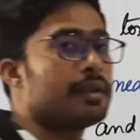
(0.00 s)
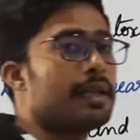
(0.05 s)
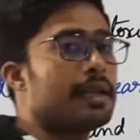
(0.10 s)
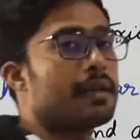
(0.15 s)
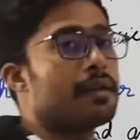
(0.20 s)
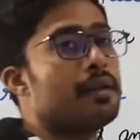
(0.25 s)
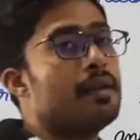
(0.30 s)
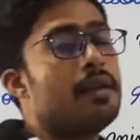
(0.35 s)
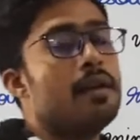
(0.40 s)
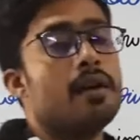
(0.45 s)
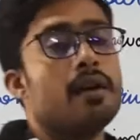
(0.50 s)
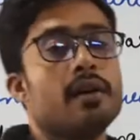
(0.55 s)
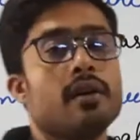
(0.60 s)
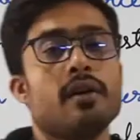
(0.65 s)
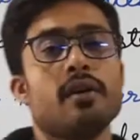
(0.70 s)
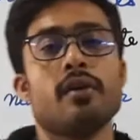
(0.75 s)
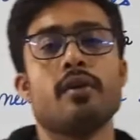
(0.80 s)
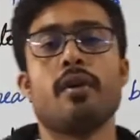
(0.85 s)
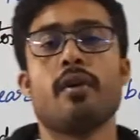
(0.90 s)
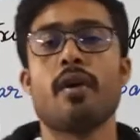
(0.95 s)
that
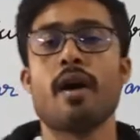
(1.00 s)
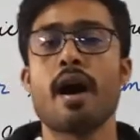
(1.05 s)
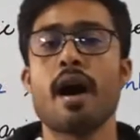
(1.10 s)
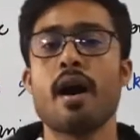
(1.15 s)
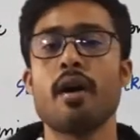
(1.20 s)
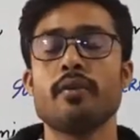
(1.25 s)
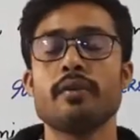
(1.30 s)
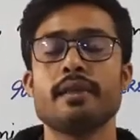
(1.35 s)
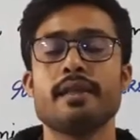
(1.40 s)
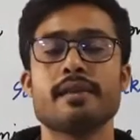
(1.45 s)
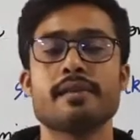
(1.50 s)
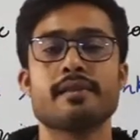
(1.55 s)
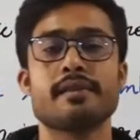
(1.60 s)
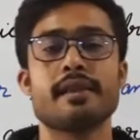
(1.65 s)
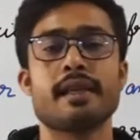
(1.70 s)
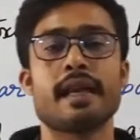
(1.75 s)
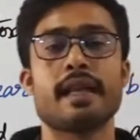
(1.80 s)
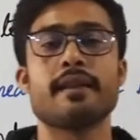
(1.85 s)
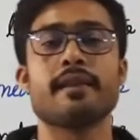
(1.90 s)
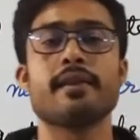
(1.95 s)
how does
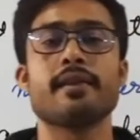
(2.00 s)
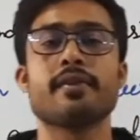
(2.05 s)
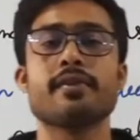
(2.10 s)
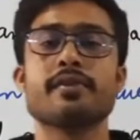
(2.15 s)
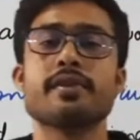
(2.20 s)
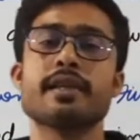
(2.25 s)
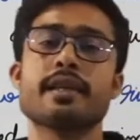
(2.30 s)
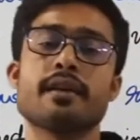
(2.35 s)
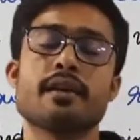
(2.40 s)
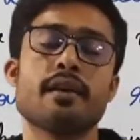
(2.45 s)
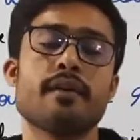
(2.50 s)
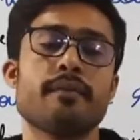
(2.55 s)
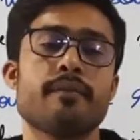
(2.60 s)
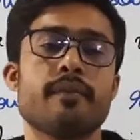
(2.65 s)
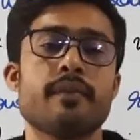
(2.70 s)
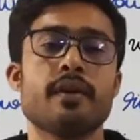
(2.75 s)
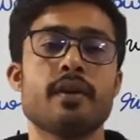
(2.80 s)
the energy come.